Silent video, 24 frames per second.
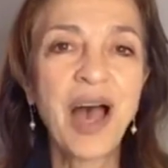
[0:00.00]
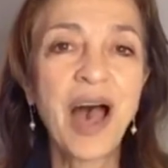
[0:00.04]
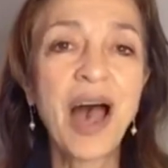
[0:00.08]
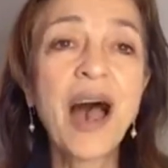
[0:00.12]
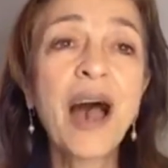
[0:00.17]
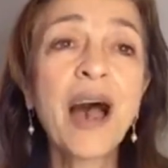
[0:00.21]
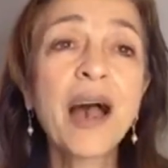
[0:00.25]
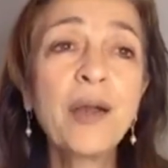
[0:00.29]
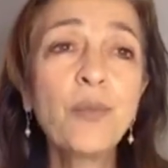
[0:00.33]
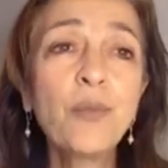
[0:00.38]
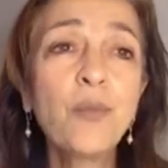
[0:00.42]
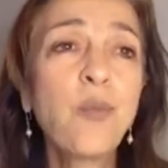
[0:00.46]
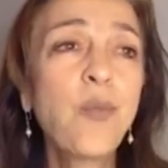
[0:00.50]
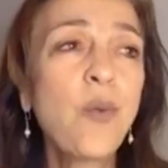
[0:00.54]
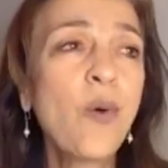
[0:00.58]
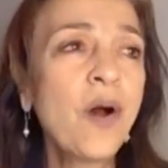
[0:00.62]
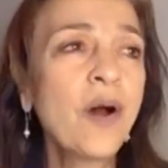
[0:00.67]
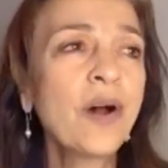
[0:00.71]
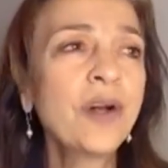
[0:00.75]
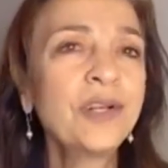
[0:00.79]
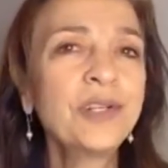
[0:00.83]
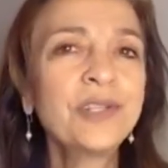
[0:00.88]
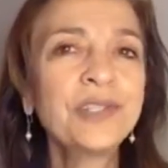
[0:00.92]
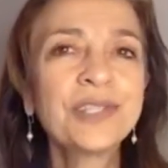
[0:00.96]
I
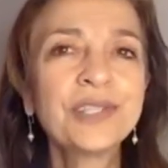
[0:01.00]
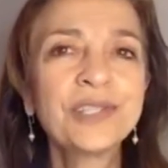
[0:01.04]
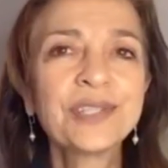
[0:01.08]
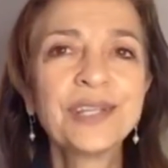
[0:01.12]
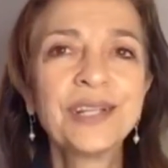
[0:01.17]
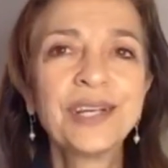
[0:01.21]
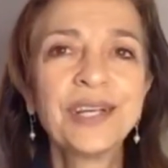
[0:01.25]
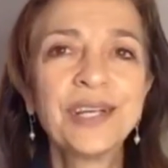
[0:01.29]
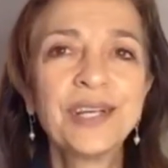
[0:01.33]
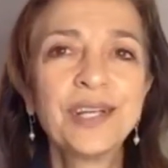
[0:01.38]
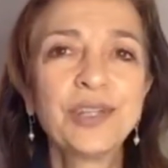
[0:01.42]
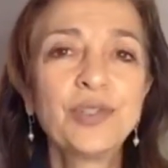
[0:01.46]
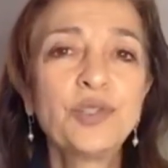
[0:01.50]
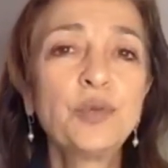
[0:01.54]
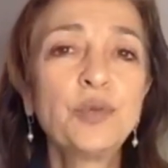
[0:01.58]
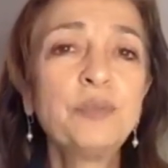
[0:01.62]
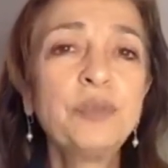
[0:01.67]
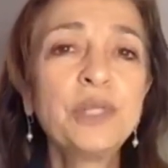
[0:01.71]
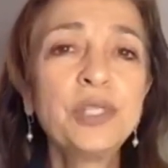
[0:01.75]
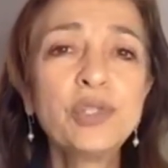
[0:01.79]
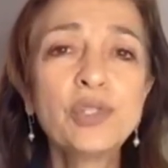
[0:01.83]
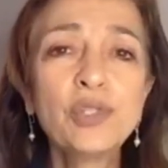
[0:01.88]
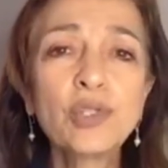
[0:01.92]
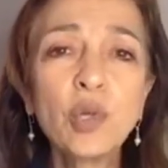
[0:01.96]
want to
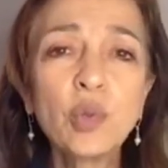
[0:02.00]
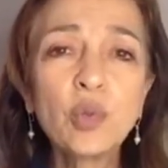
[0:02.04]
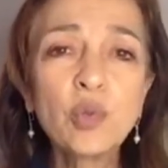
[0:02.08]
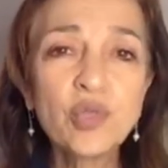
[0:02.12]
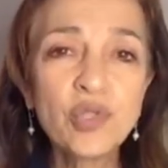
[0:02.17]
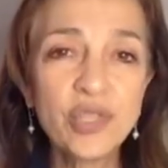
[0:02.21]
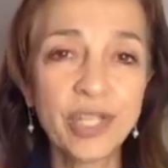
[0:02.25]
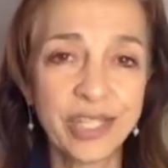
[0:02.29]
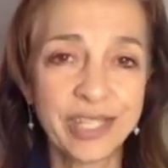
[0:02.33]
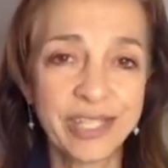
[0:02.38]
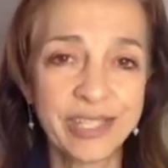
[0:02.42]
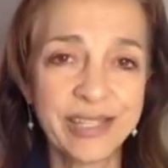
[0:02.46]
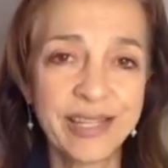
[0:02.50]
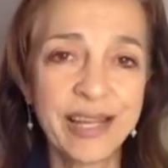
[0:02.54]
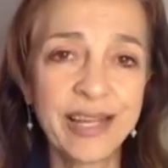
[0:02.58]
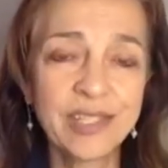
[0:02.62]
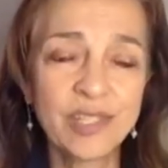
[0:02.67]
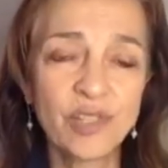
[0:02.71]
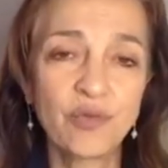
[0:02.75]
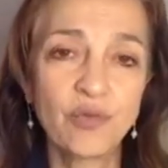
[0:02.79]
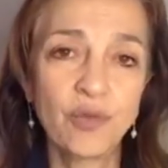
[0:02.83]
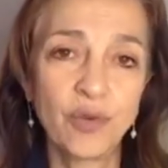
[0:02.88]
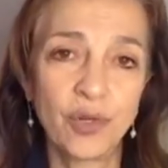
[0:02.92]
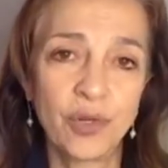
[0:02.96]
be so
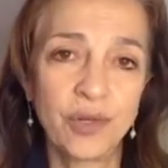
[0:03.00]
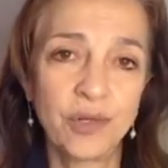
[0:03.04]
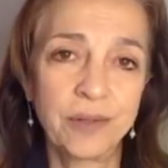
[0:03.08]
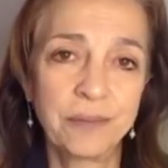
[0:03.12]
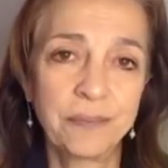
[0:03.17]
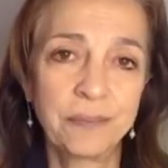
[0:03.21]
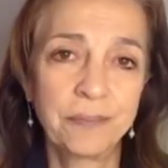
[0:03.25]
successful